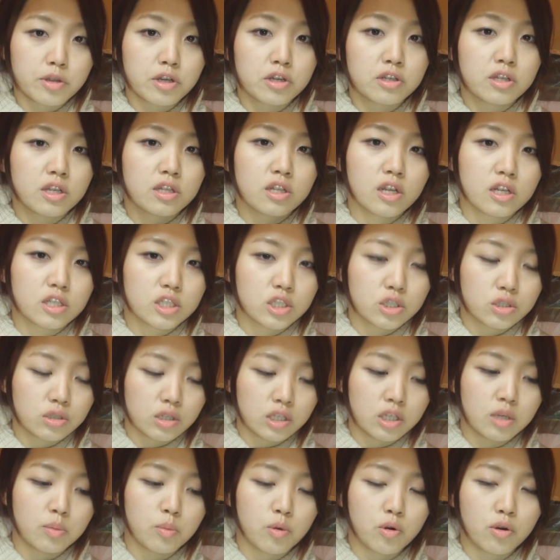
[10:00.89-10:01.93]
not gonna touch you
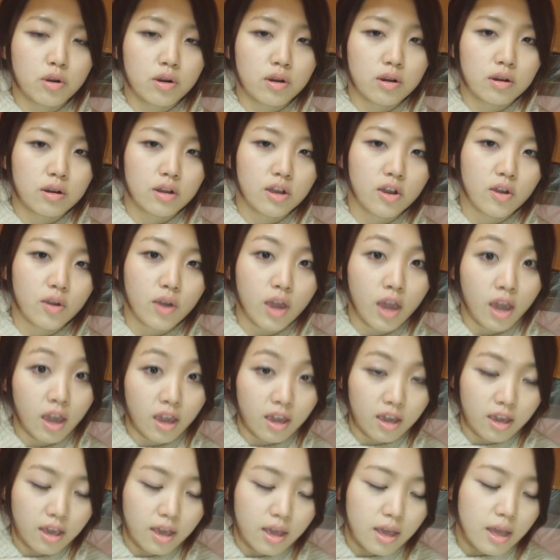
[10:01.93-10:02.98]
anymore. Okay.
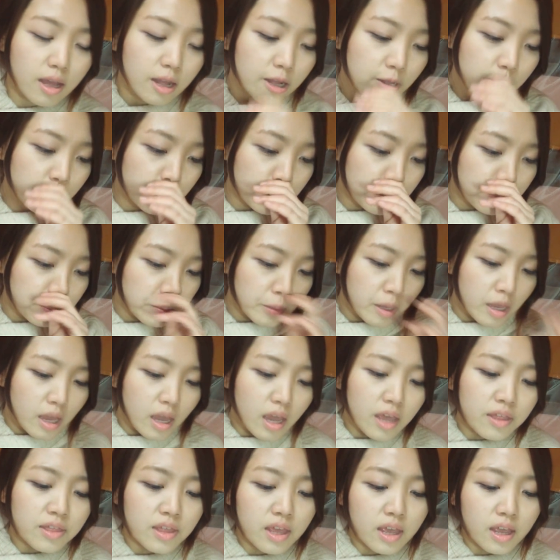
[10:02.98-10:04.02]

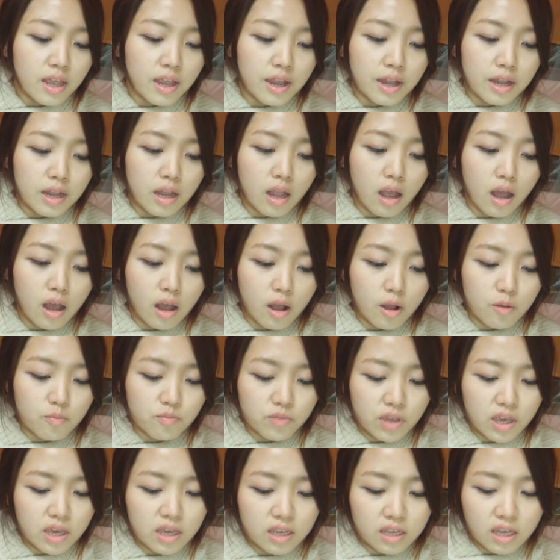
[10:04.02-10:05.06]
And then
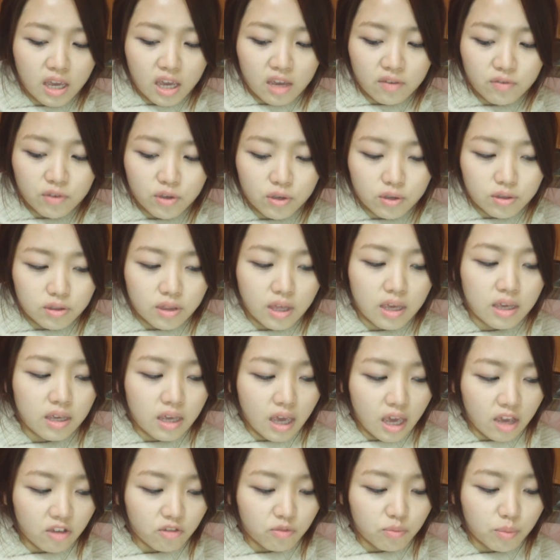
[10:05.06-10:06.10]
they
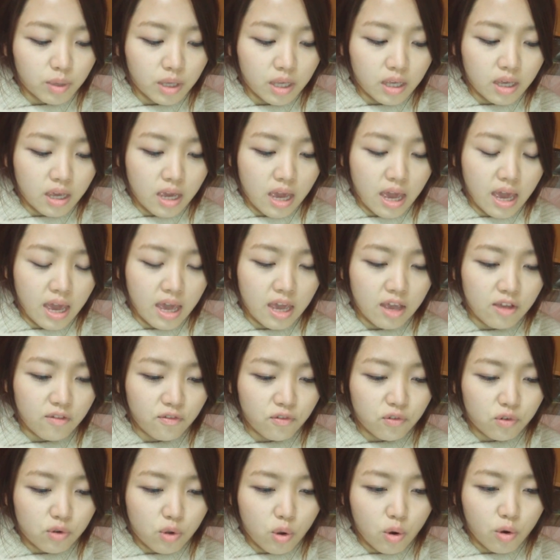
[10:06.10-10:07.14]
gave me a
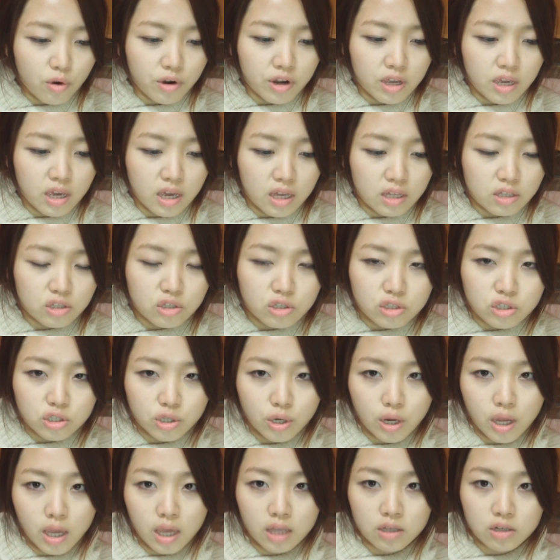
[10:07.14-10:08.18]
Floria
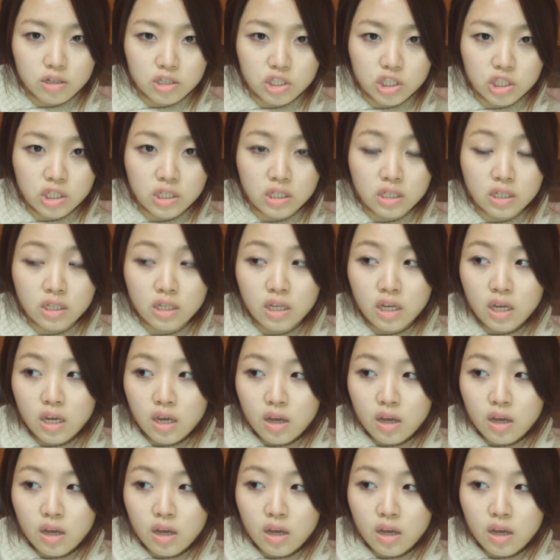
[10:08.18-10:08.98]
Nutrient Energy